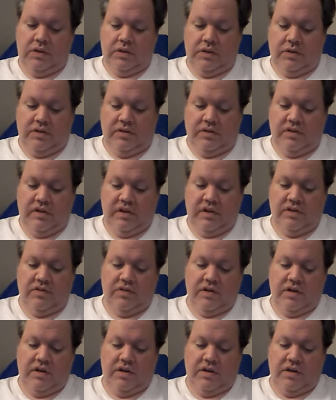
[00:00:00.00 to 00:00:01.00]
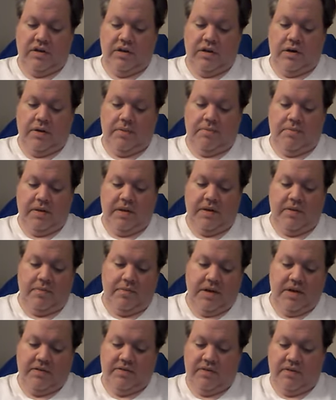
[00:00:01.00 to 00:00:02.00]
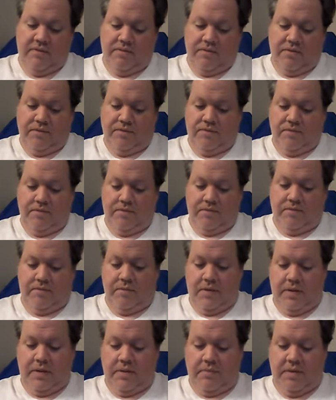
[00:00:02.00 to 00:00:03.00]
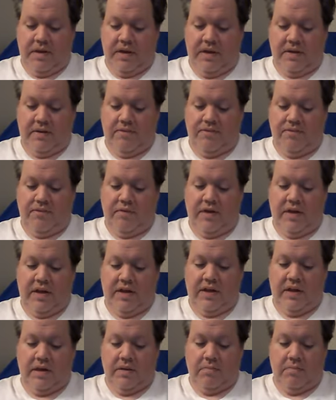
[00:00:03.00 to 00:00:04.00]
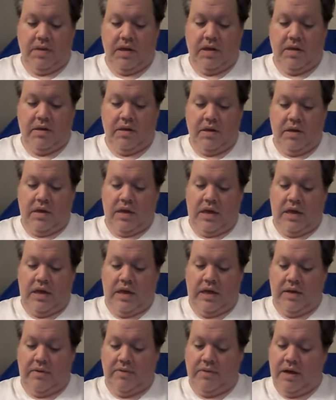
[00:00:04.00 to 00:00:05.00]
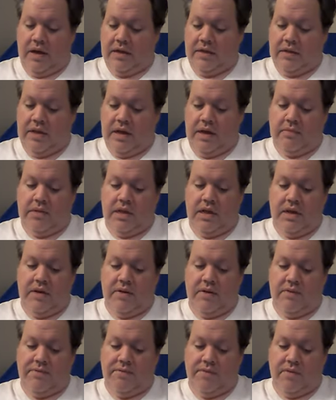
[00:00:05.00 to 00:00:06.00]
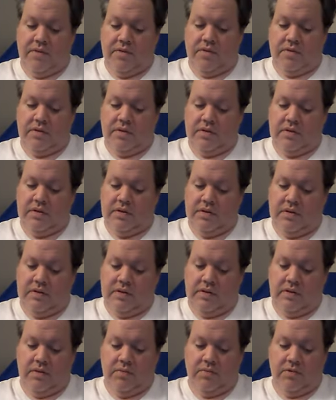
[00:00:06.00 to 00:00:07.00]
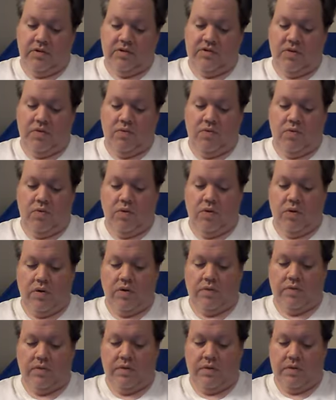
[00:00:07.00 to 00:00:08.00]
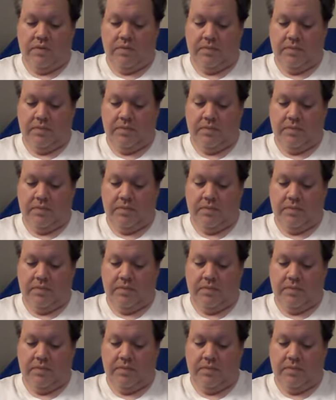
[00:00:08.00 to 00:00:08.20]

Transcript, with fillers: such um, an amazing big flick. I mean, it got nominated for numerous awards,